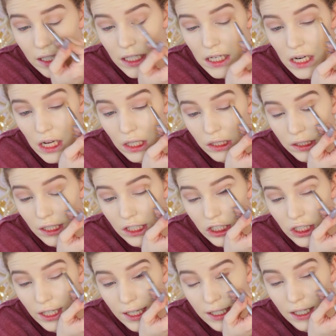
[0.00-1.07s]
you know,
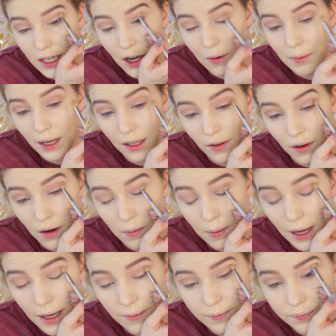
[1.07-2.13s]
let you get to know me a little
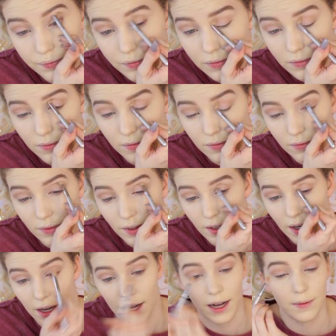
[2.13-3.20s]
bit.
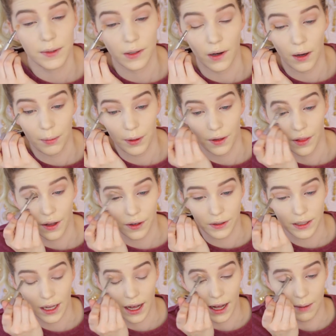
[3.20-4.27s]
So I'll pull
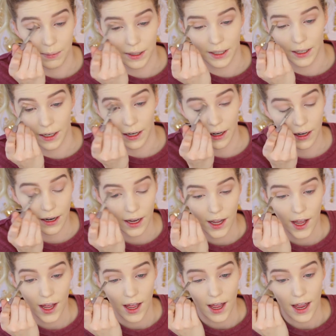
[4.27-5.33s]
those up here,
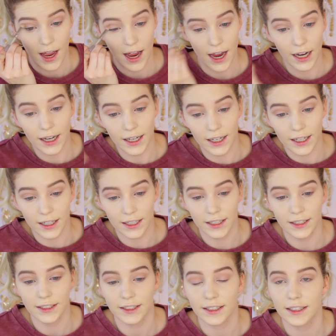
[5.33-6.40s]

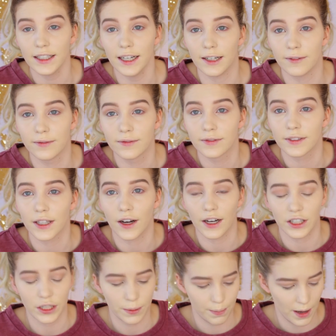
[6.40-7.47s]
and yeah. So
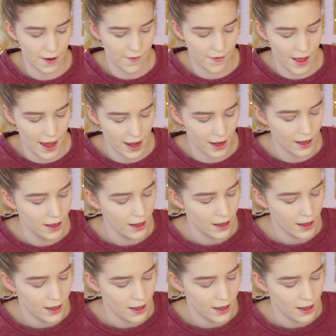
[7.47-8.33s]
I just buffed that